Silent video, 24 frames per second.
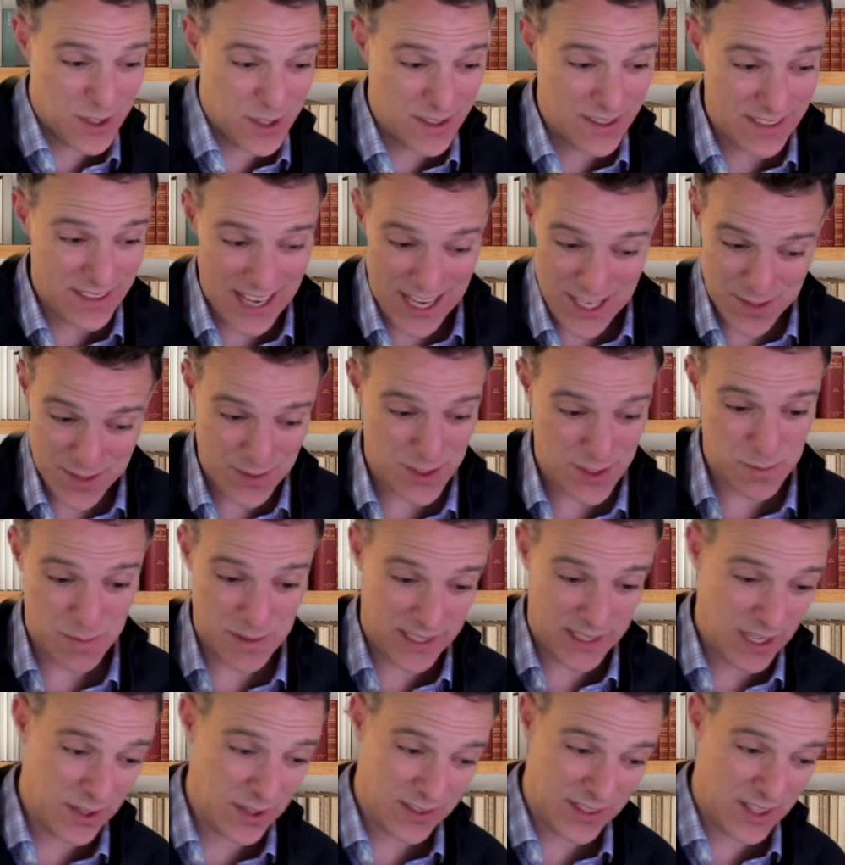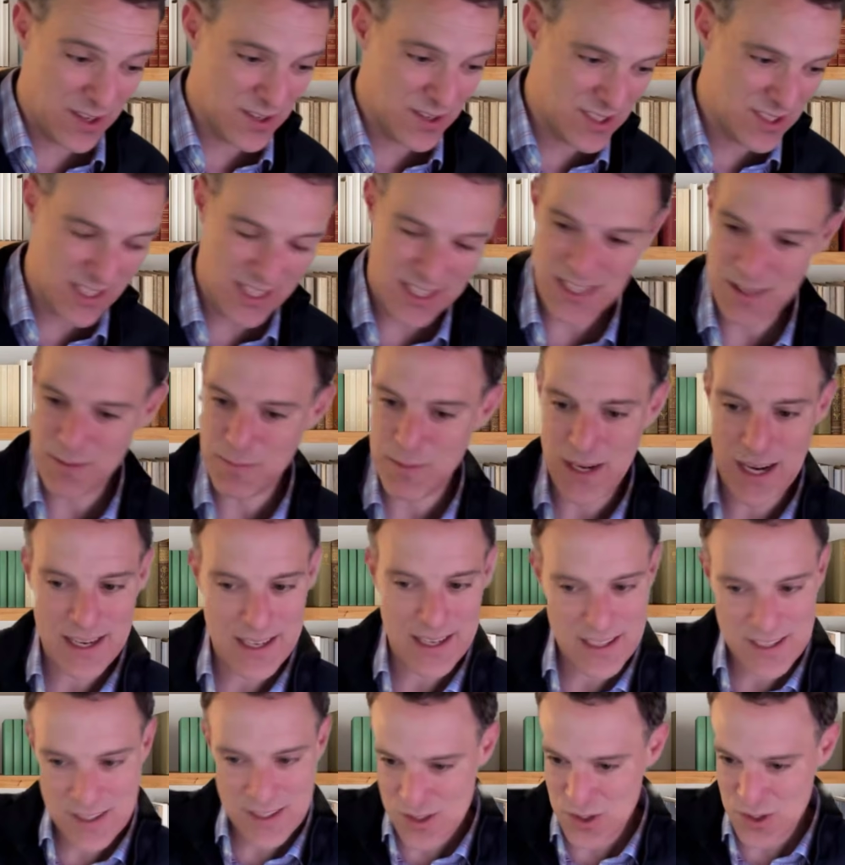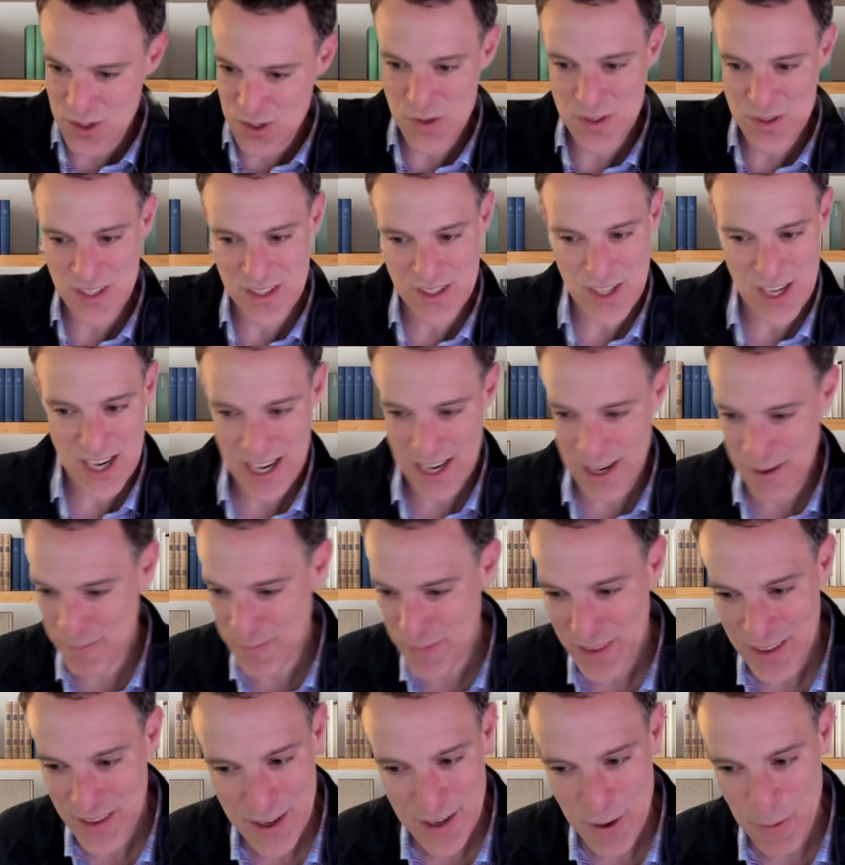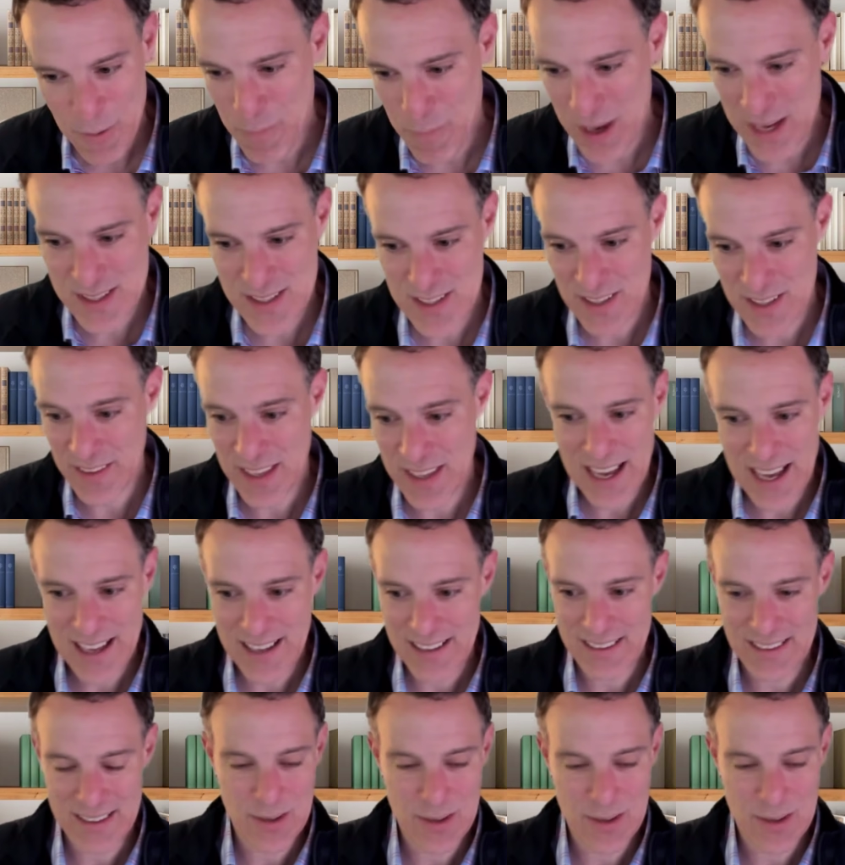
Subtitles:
and Nashville's a big healthcare city, but I didn't choose the job based on that.